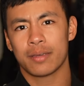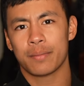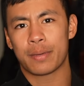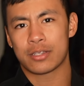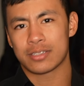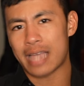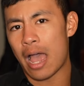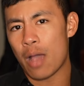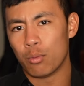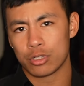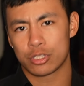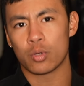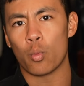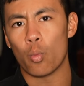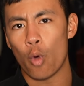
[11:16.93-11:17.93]
because I
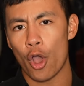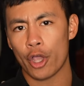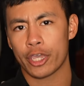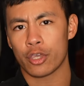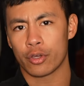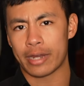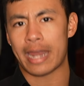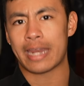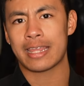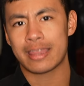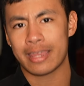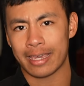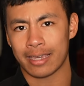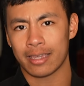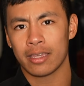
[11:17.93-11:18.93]
wasn't working on
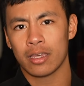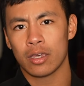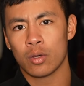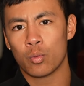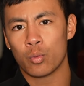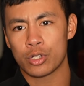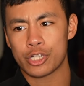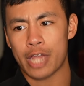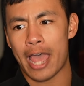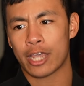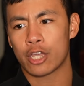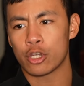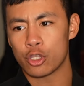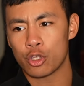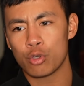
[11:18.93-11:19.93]
anything which I
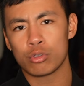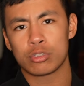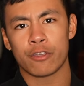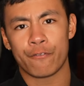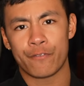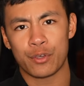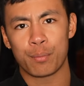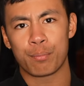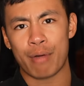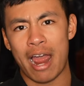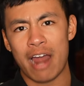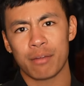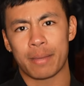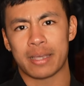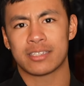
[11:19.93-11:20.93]
could use to feel
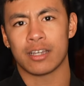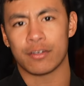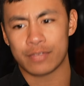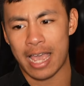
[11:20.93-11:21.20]
proud of myself,